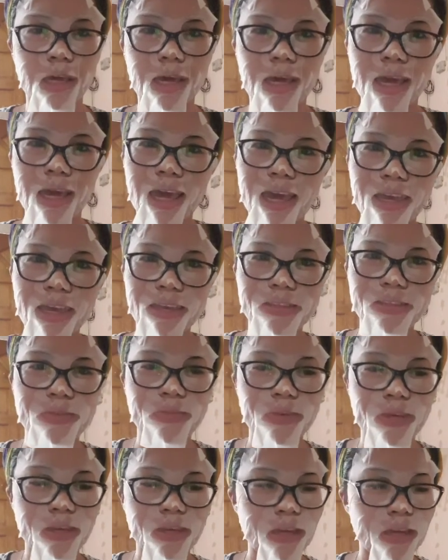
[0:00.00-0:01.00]
Hi, it's
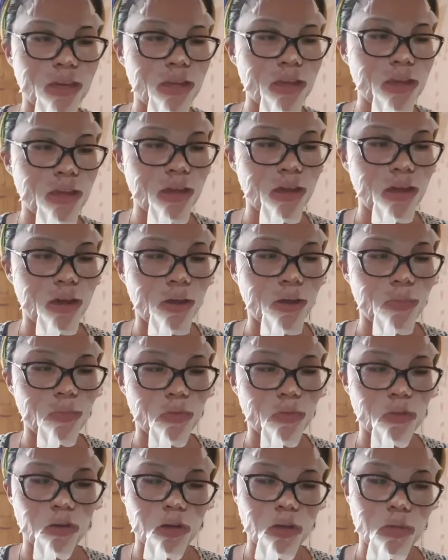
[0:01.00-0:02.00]
me again.
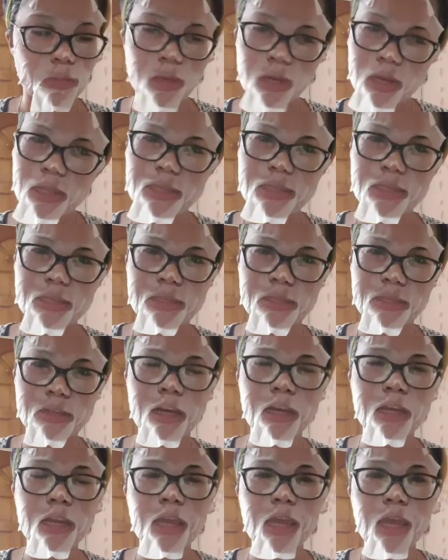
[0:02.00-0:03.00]
30 minutes is
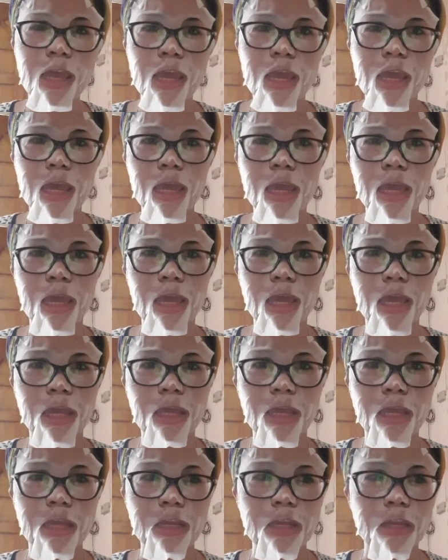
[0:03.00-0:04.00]
done,
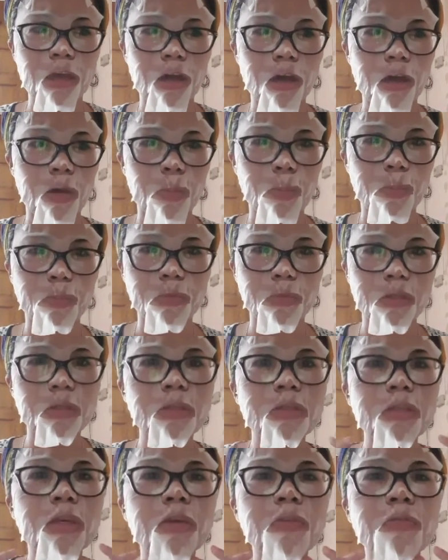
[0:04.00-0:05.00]
and
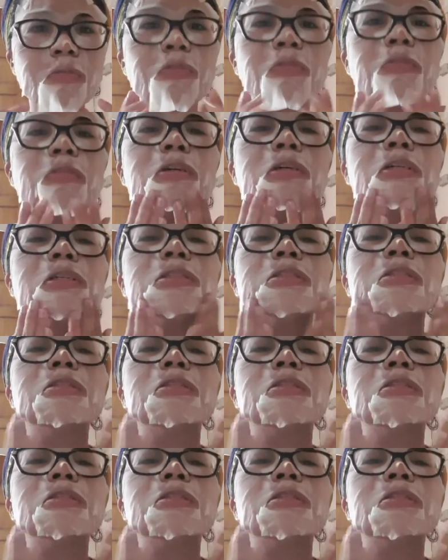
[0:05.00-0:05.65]
time for us